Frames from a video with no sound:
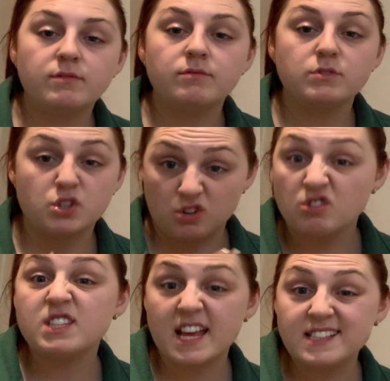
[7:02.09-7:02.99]
so
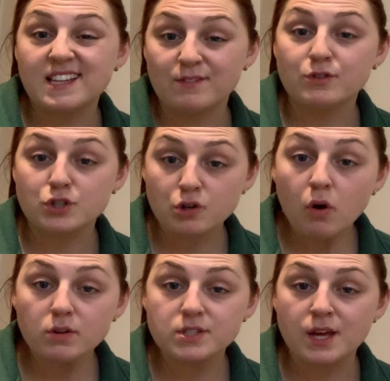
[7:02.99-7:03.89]
testing for
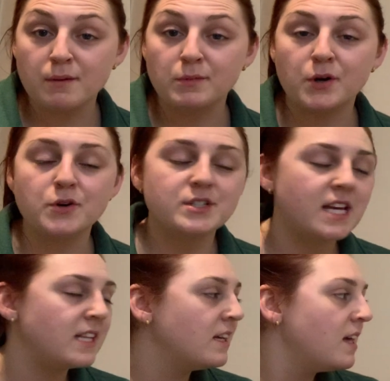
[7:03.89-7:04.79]
short-term
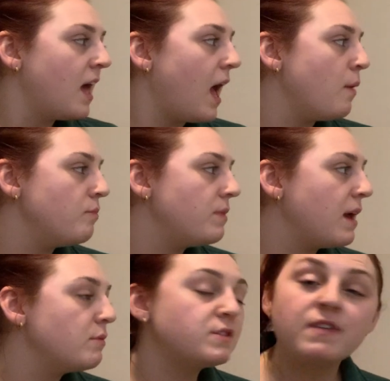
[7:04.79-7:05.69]
coding,
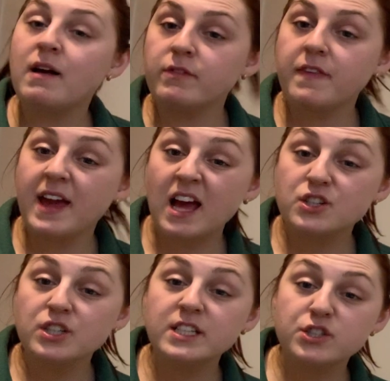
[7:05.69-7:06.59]
it was found that they
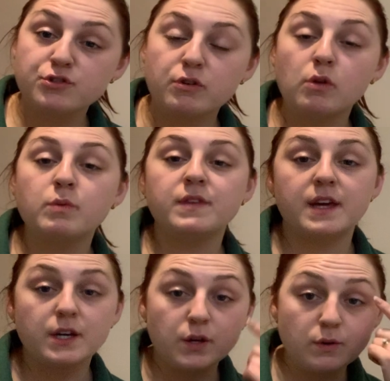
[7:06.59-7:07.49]
actually struggle with the
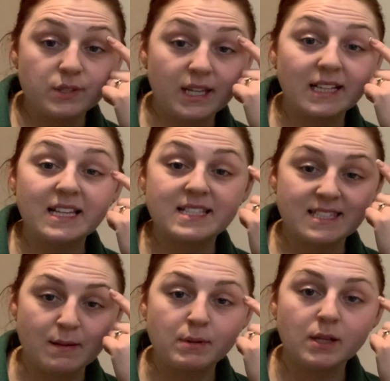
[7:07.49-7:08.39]
acoustically
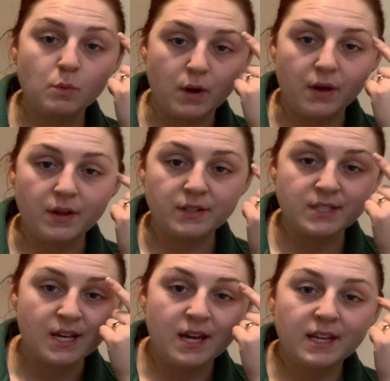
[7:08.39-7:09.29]
similar words.
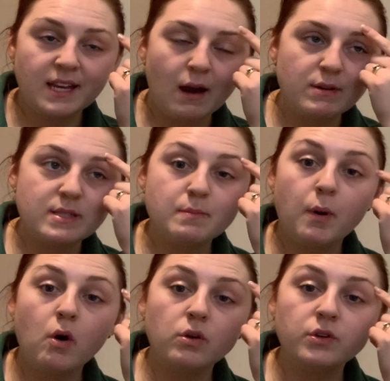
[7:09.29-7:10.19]
Now, it's
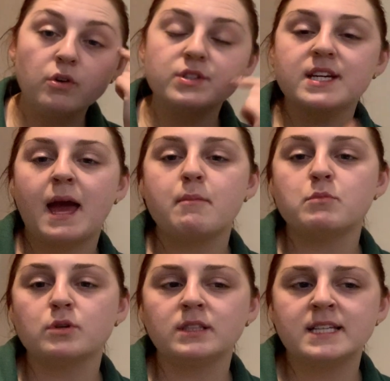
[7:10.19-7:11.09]
important not to get
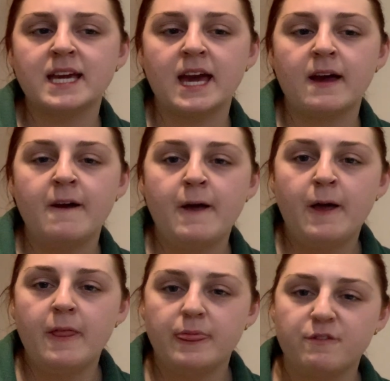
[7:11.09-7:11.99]
muddled here.
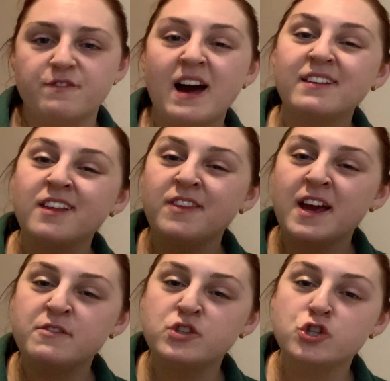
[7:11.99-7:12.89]
The fact that
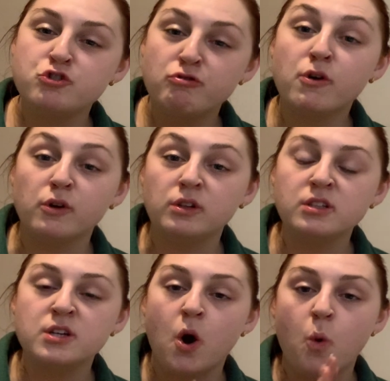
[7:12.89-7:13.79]
they've
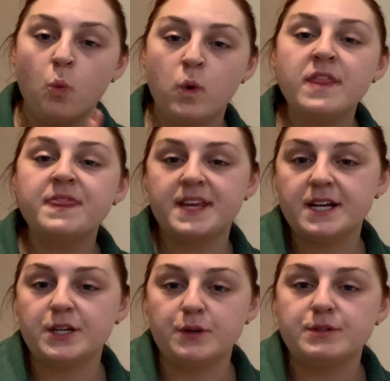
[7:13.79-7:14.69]
struggled with the
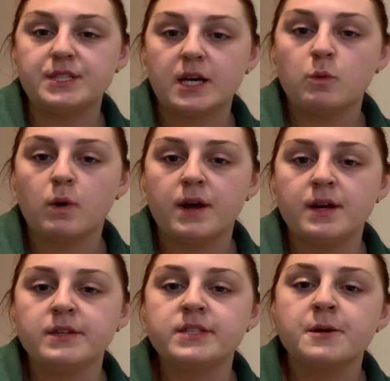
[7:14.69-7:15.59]
acoustic
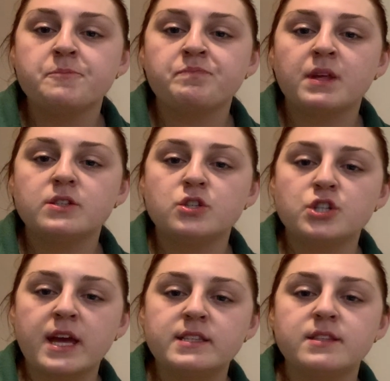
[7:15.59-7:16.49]
words
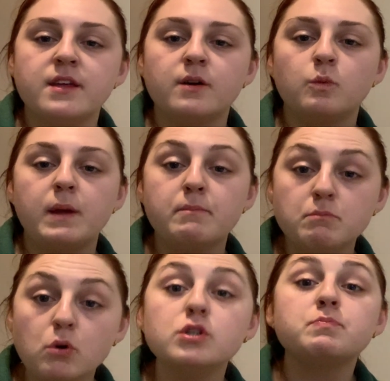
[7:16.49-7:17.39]
suggests that we
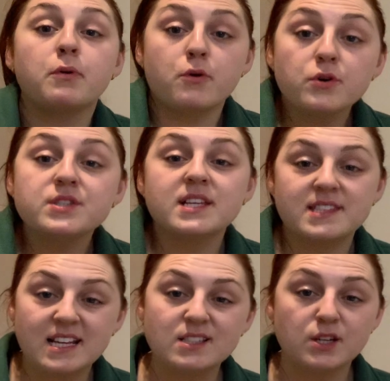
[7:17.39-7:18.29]
must process
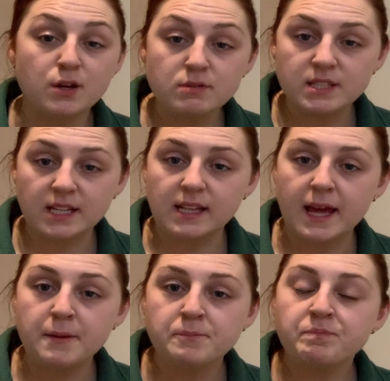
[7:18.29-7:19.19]
things
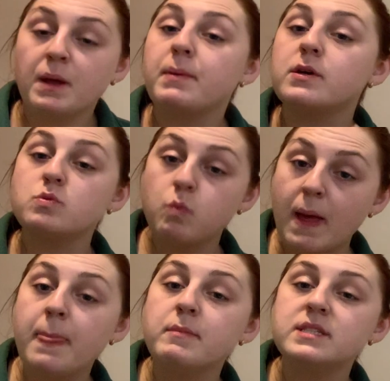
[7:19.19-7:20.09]
acoustically, because
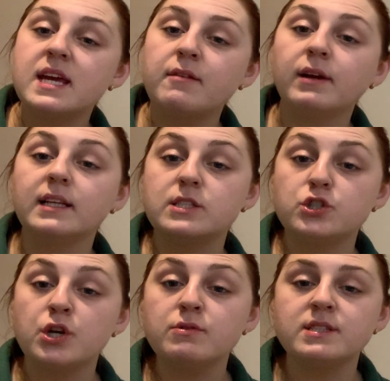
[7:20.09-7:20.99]
when the material is
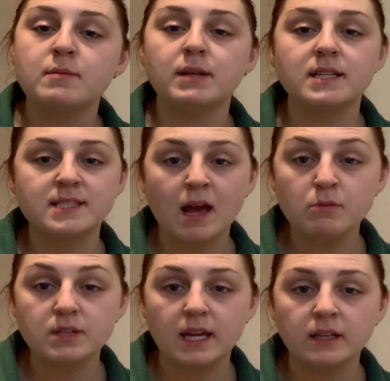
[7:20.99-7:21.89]
too similar
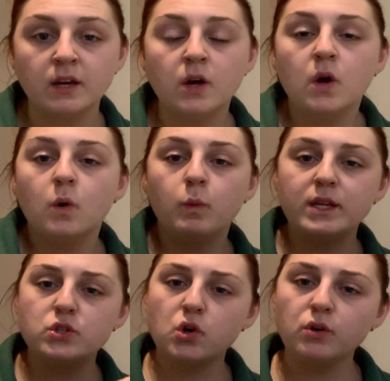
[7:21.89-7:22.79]
sounding,
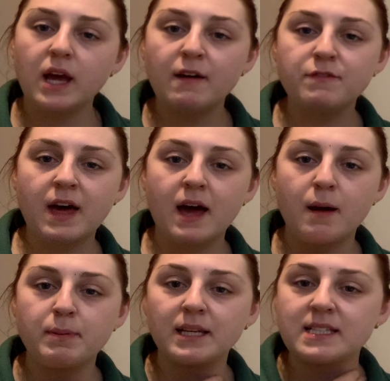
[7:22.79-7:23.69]
we don't have that
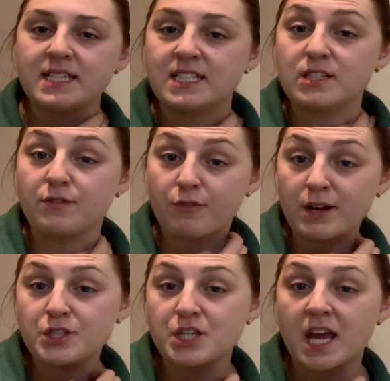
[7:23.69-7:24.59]
ability to
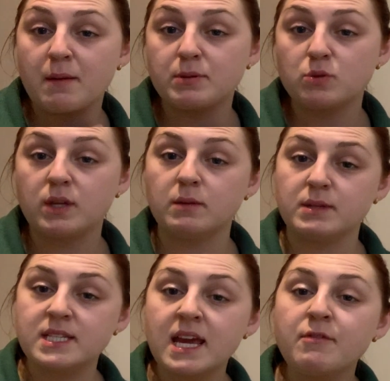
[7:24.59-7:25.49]
differentiate between the
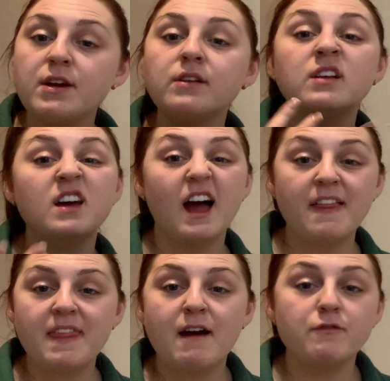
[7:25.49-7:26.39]
material,
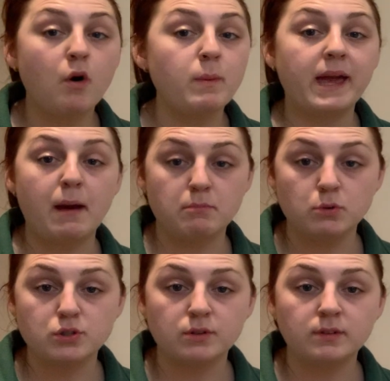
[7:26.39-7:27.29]
and therefore we get
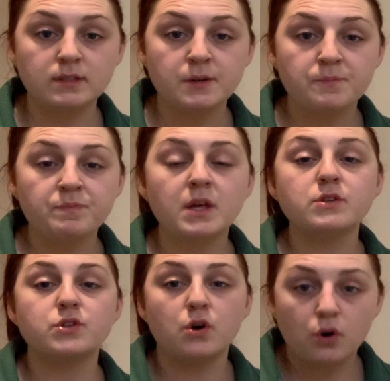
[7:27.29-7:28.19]
muddled.
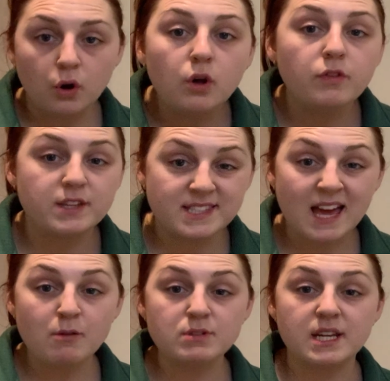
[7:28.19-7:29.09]
So the
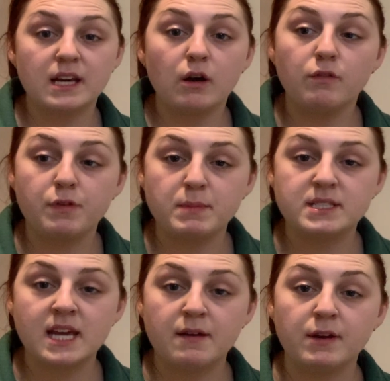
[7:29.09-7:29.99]
sounding of the
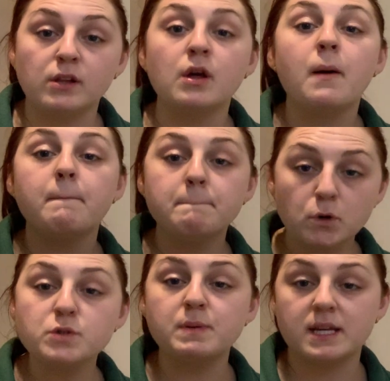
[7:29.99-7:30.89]
material
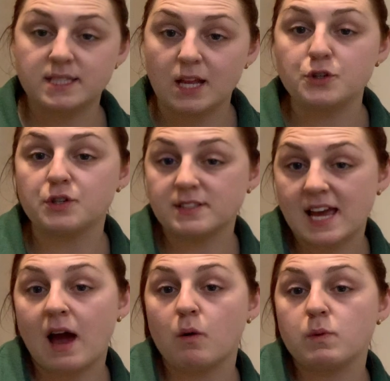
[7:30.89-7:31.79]
must be essential to
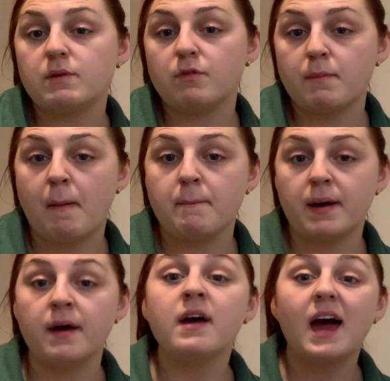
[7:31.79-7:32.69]
how we
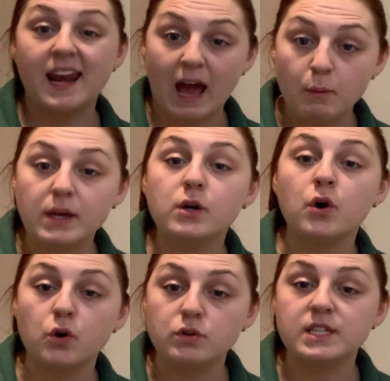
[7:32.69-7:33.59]
remember and how we
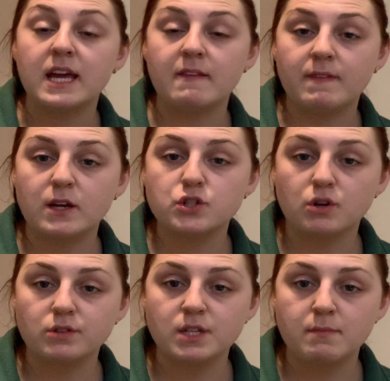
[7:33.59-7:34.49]
code it in that
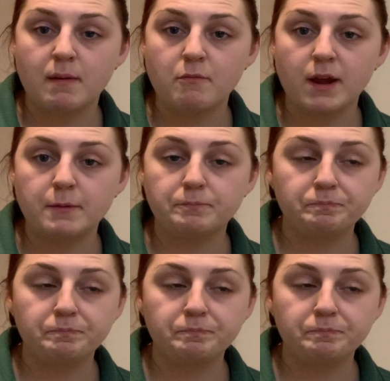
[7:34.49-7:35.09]
short-term memory.